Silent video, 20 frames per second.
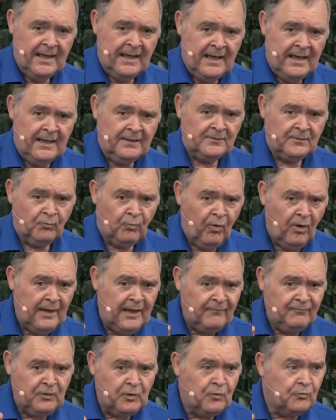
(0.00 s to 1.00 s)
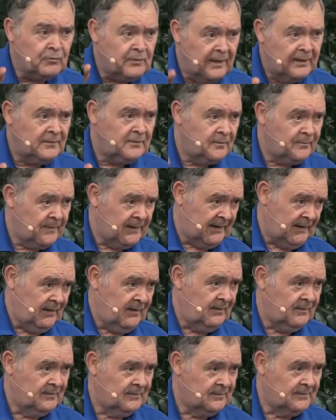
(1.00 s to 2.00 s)
he said, whatever you did to me
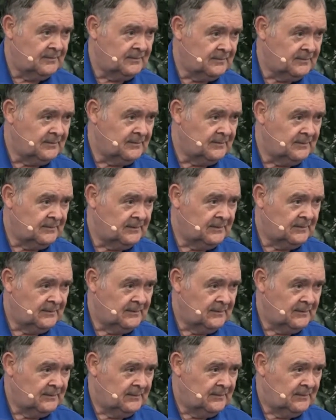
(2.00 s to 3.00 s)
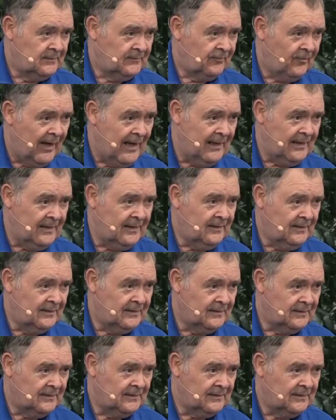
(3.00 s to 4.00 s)
Friday,
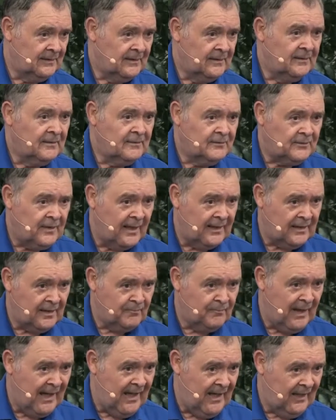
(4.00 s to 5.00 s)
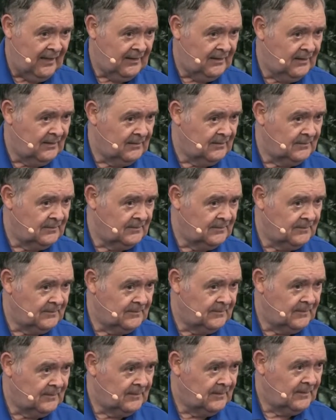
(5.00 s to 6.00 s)
take it back.
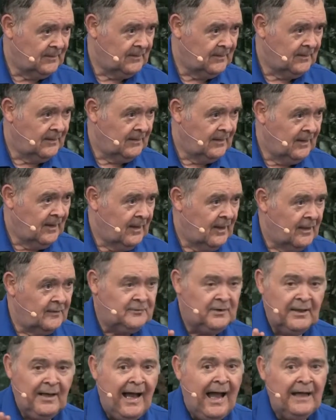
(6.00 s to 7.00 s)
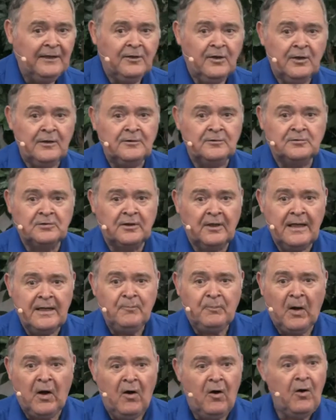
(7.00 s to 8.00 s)
He said, I couldn't
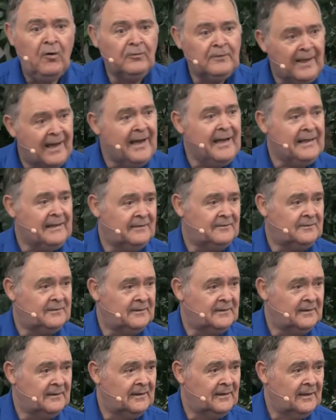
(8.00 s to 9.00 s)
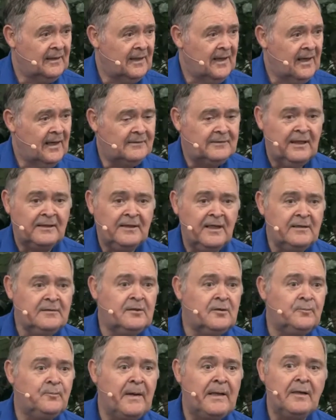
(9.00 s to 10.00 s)
sleep all night. He said, this
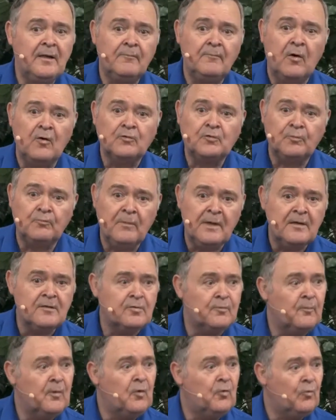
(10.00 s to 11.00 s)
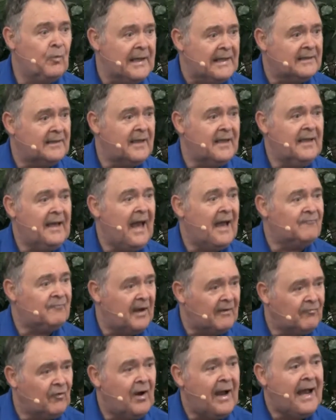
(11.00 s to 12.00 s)
has been the most miserable weekend I've
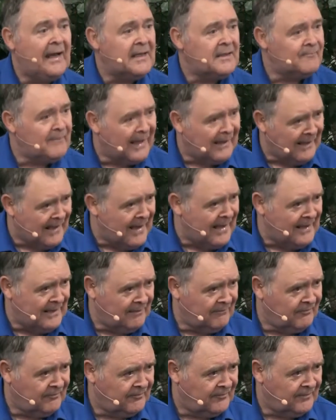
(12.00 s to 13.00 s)
ever had in my life.